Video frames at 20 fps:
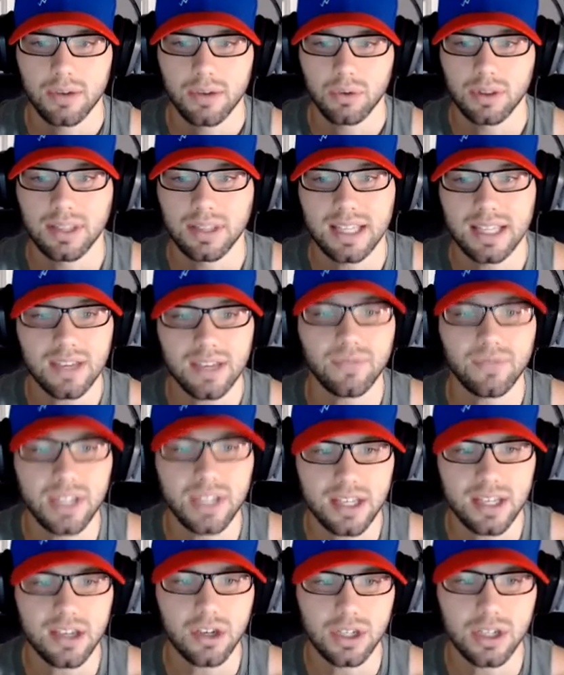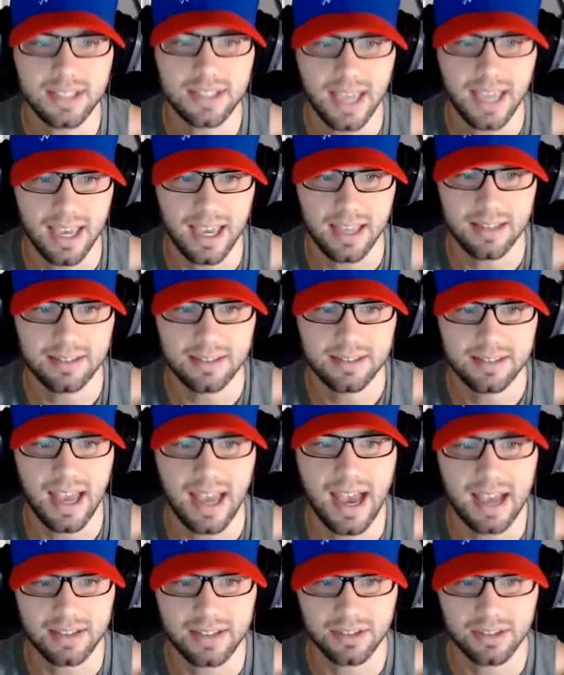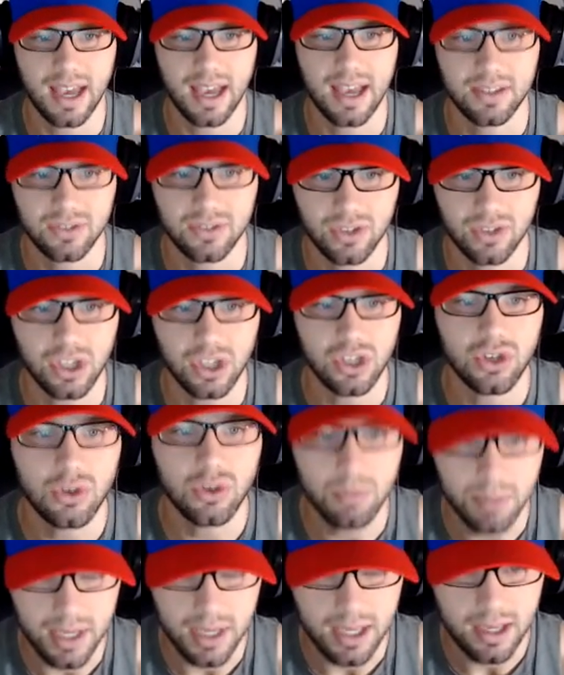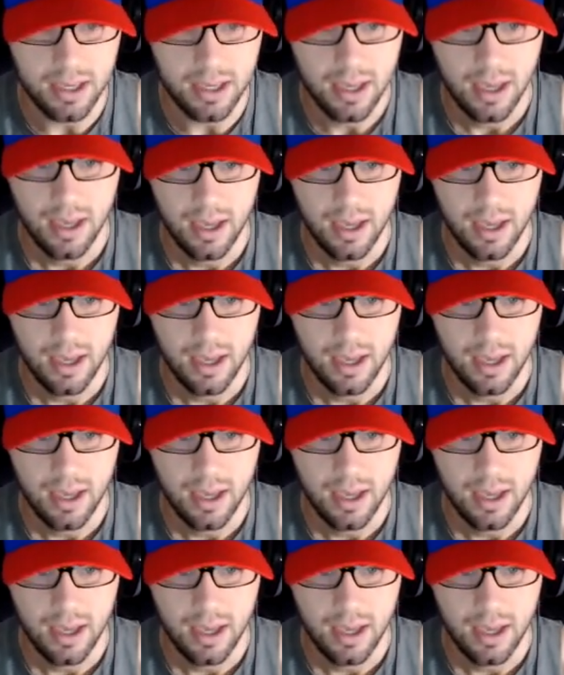leave T Good's hands as the QB